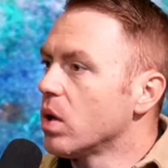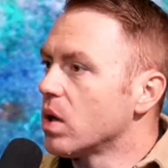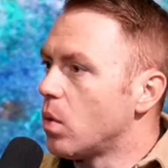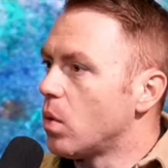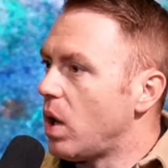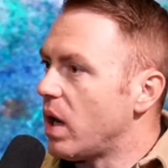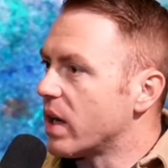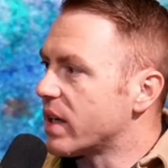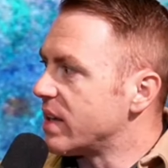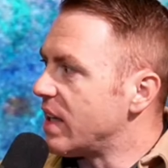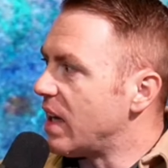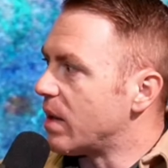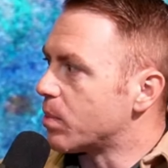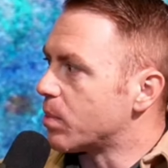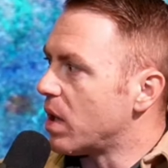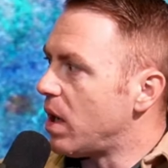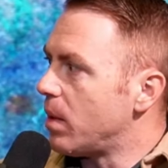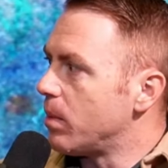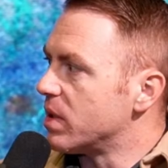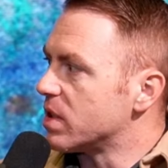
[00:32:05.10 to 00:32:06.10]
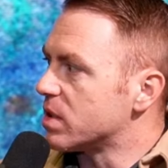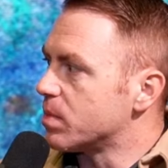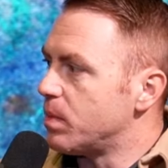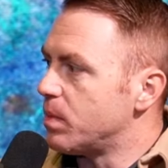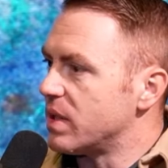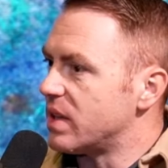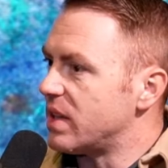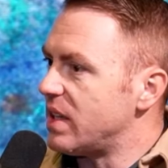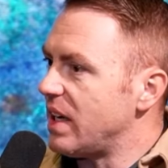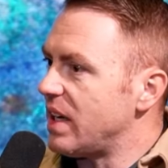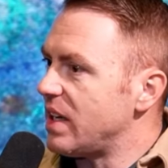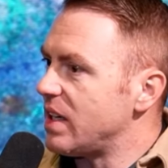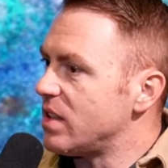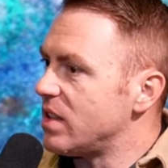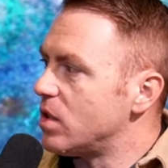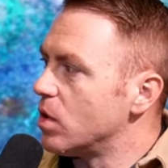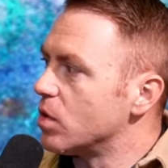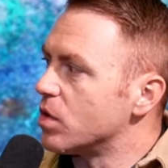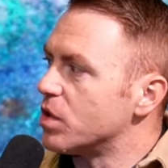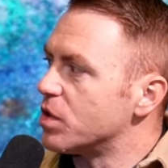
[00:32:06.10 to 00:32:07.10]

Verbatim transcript: walk in that promise, but they don't